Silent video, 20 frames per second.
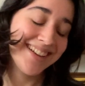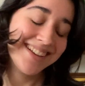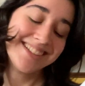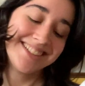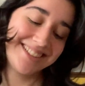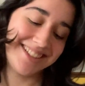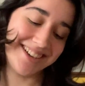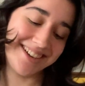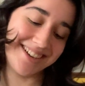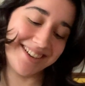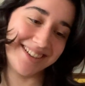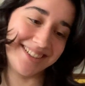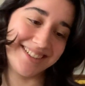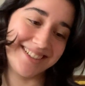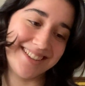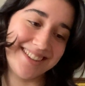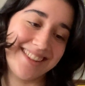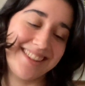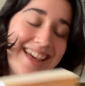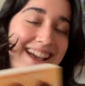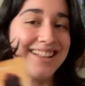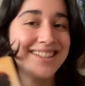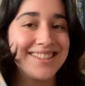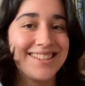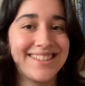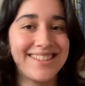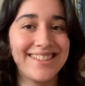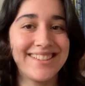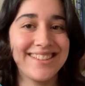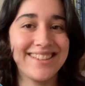So that's
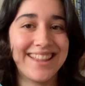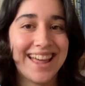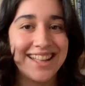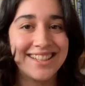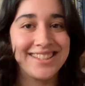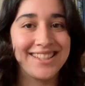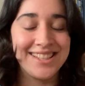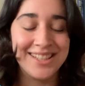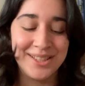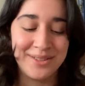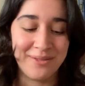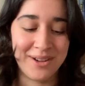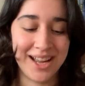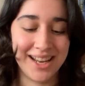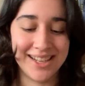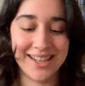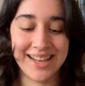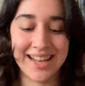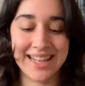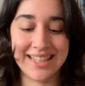this one.